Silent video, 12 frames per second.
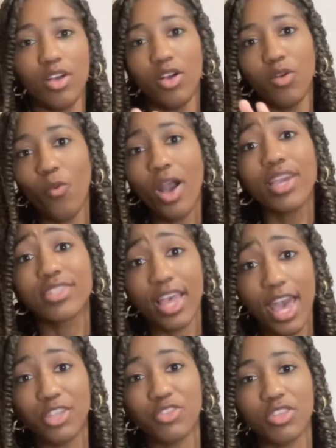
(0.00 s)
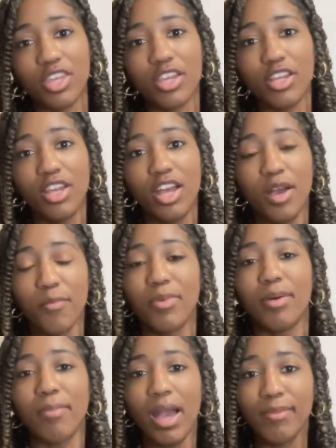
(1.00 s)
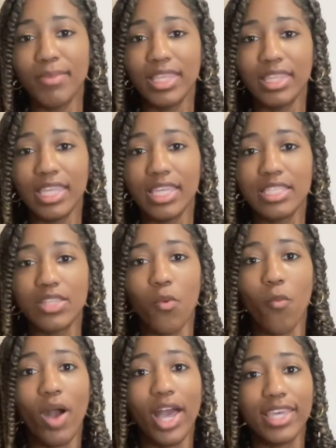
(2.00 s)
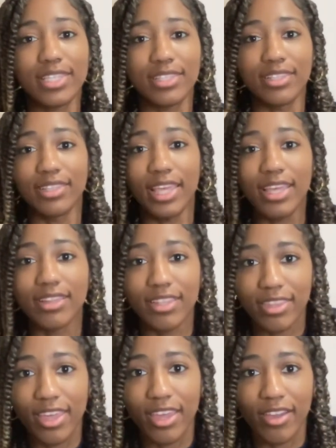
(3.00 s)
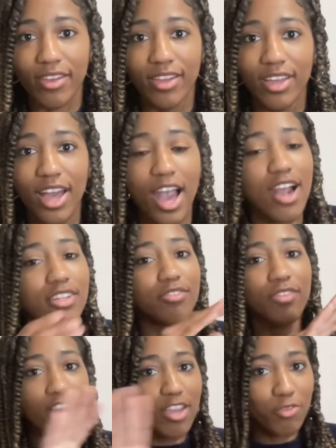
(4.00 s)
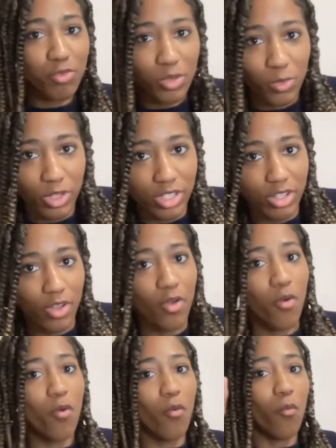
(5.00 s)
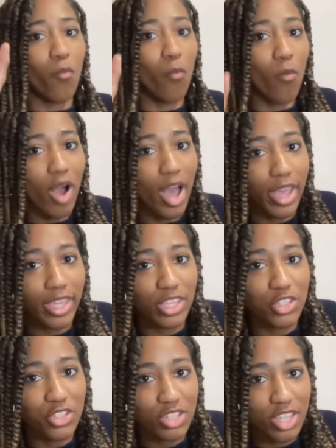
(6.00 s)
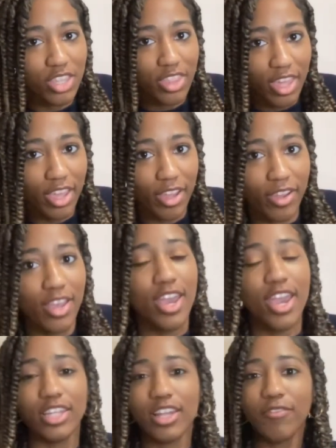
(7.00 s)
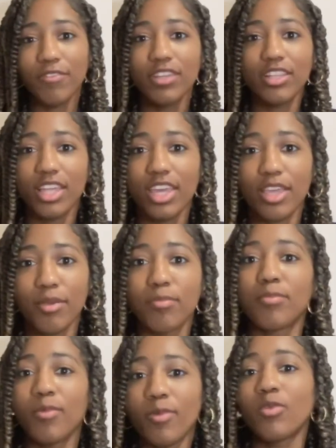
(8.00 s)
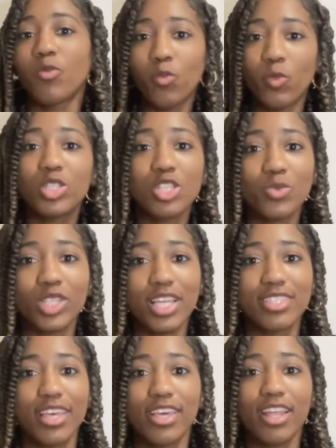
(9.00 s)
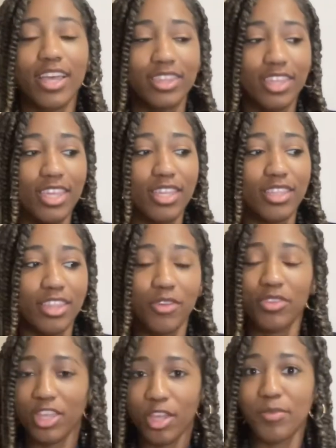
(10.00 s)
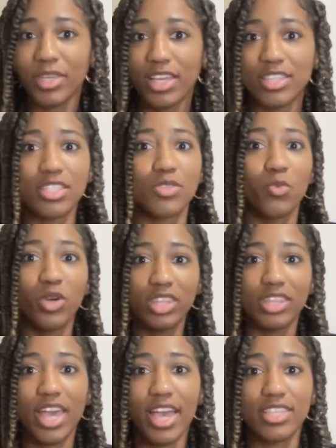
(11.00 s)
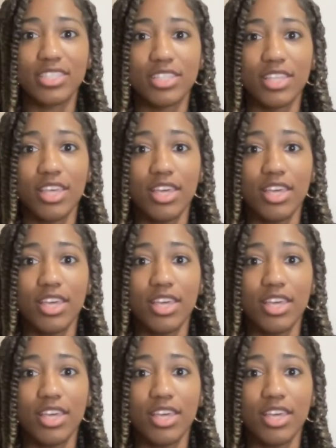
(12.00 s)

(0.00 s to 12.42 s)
Why is Asher there? But my main thing is, why is Layla there? Out of everyone, why is she there? And I feel like, which is what I said, I think they're there because it's one last